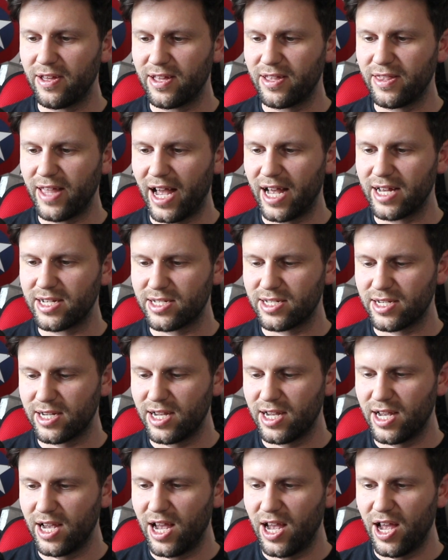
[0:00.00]
That's,
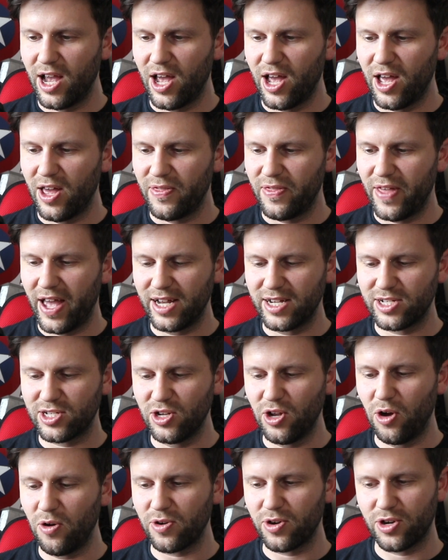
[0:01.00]
that's
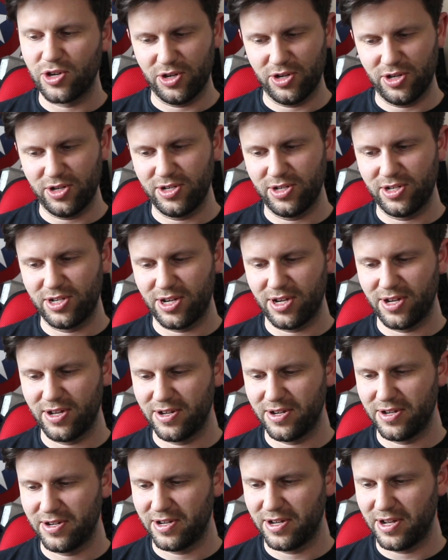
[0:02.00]
not good.
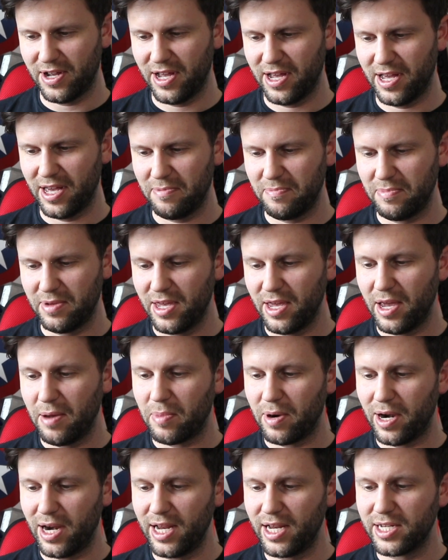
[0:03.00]
Um,
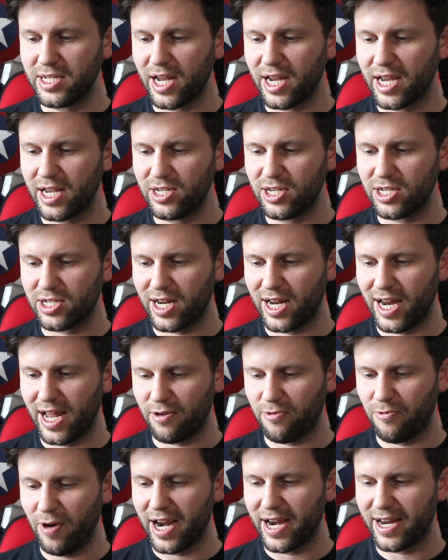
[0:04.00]
but at least I can just click
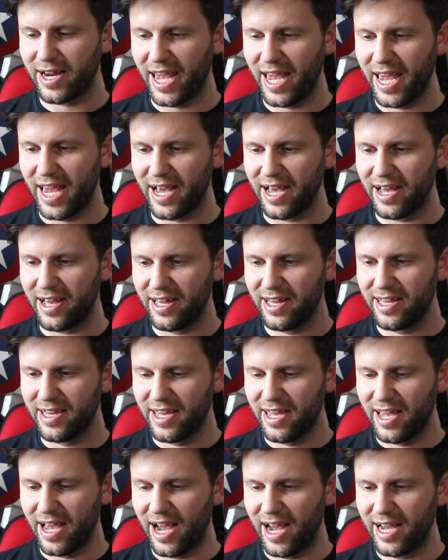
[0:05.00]
red here
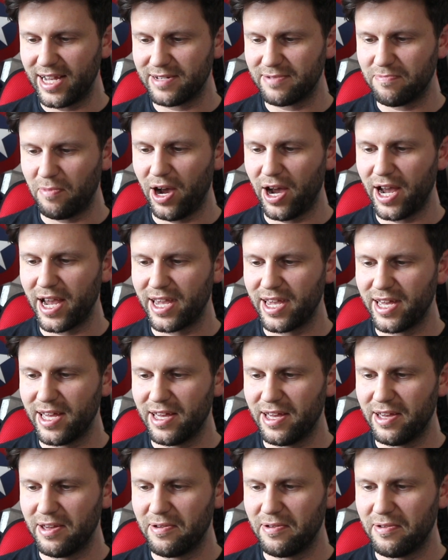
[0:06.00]
as my
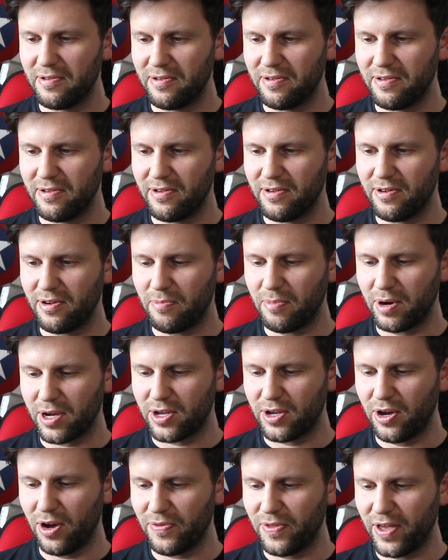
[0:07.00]
Oh my
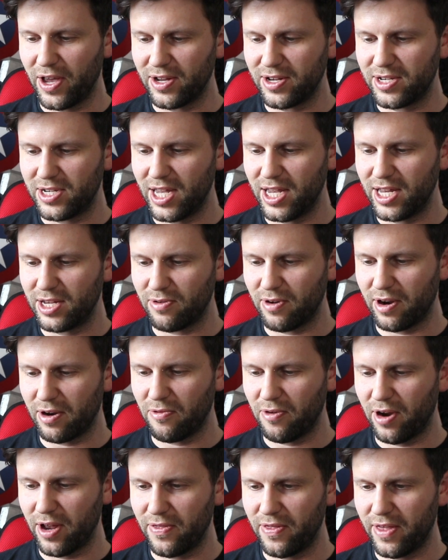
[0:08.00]
god, they are teetering
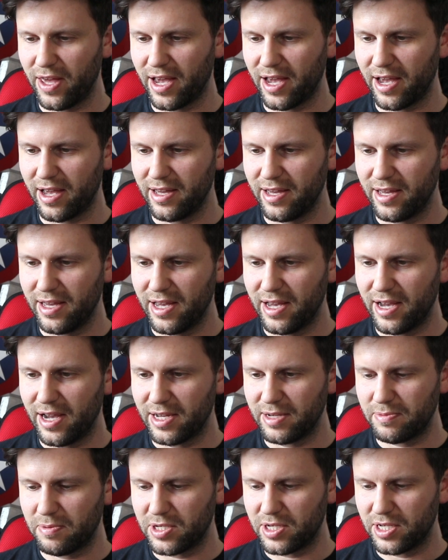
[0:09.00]
right there.
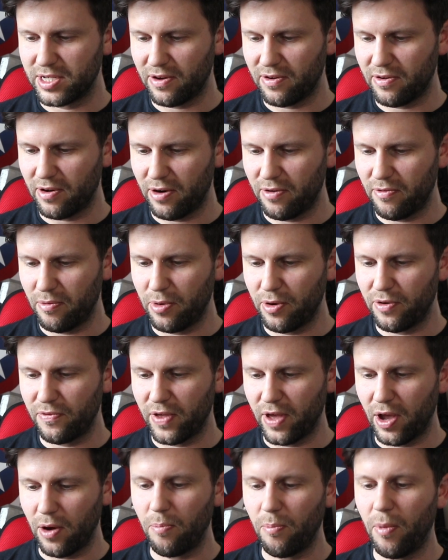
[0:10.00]
Especially as I, I remove
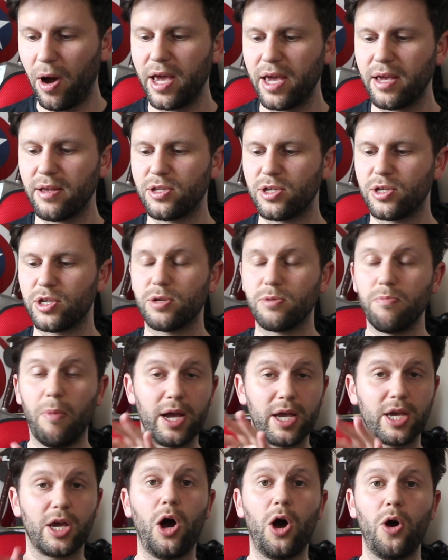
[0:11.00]
that. My my
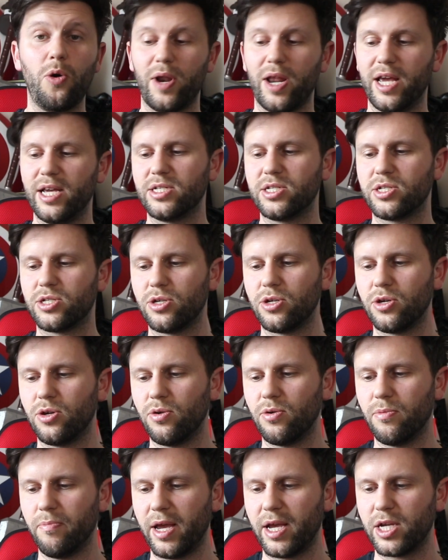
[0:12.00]
goal is
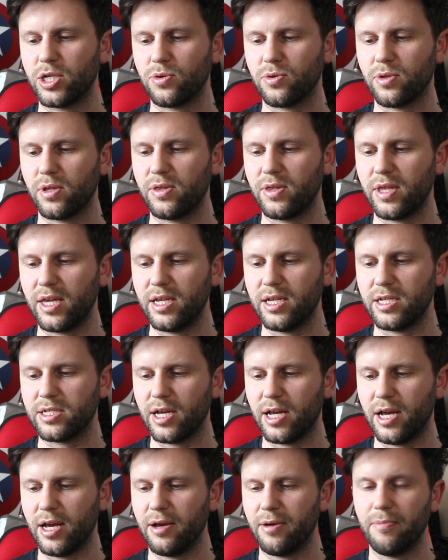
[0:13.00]
to make sure that these
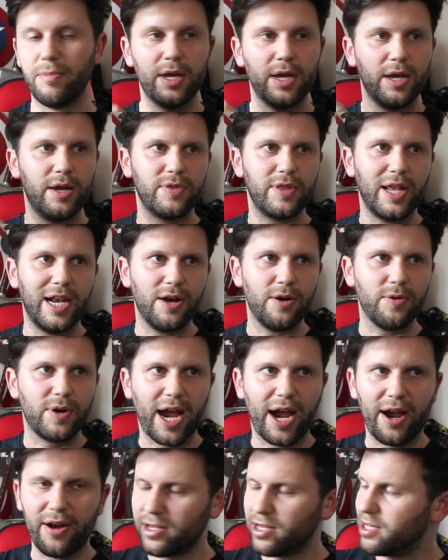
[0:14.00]
uh, the little
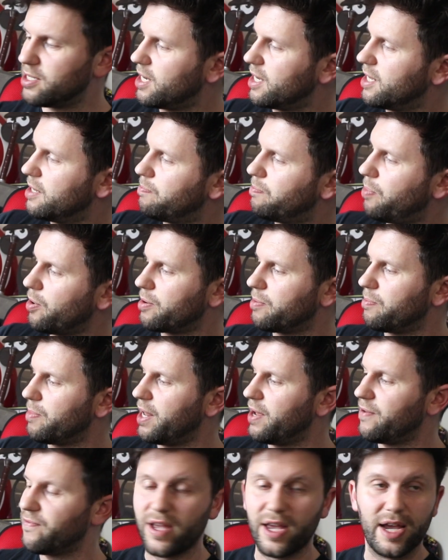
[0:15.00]
characters in the bottom
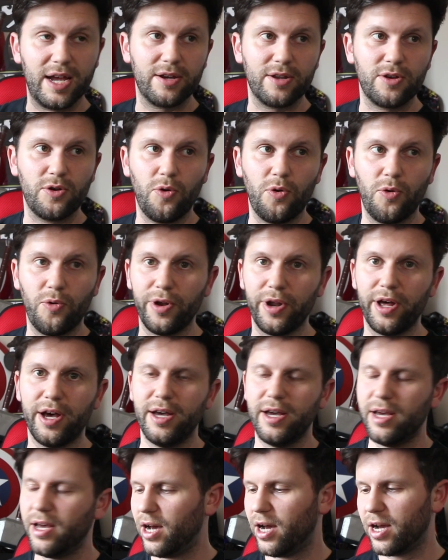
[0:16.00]
left-hand corner
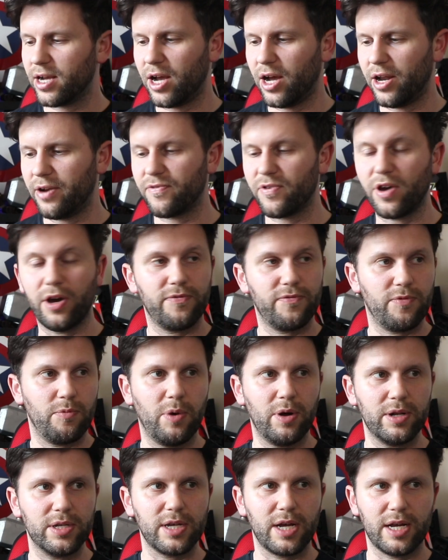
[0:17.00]
I kind of go from
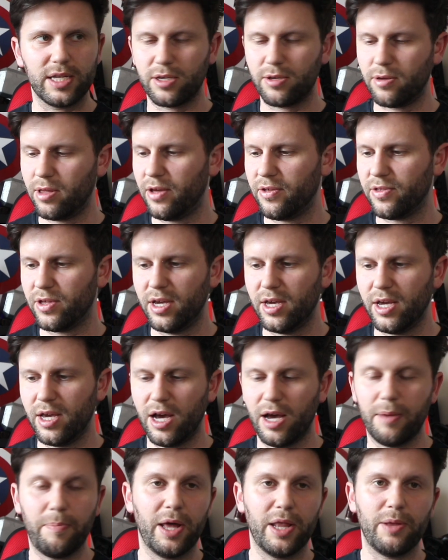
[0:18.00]
one side to the other.
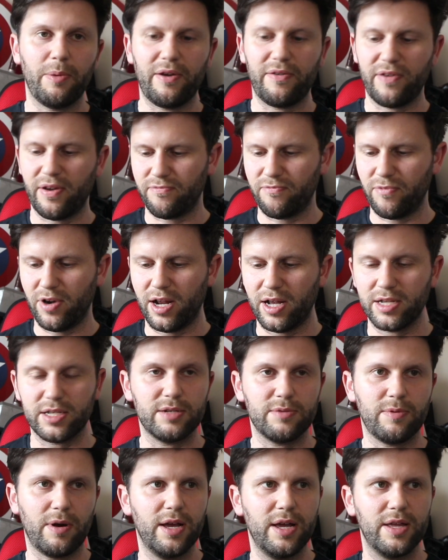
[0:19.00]
Uh, by the way, if you haven't realised
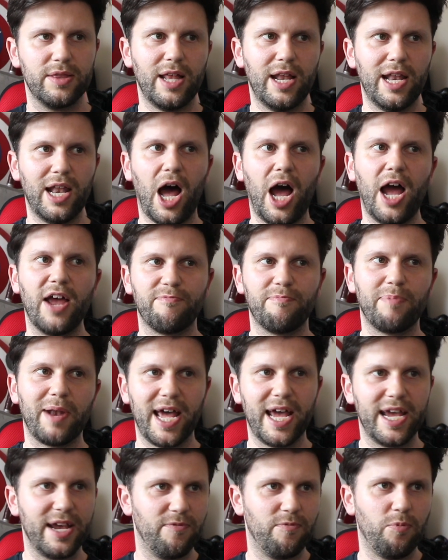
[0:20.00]
as well, the live
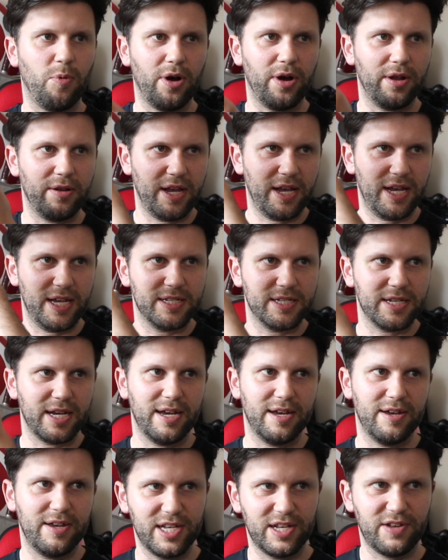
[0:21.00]
play of what is
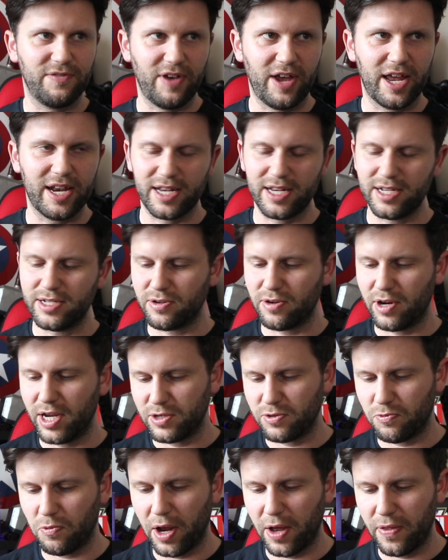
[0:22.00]
uh, is fed is
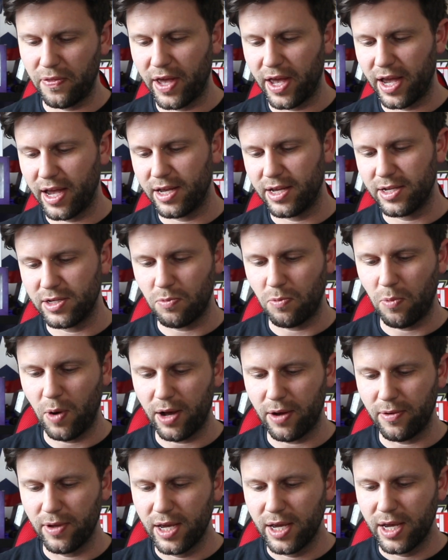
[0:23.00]
is right there as
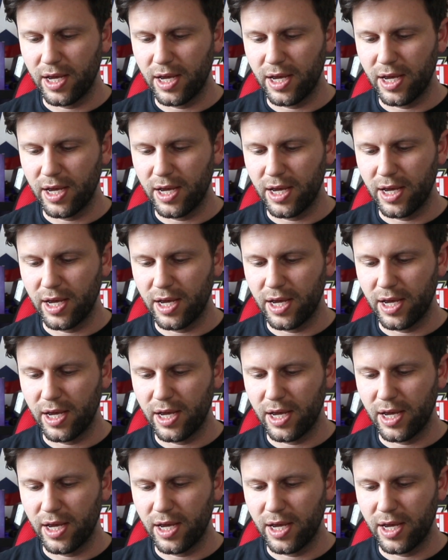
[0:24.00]
well.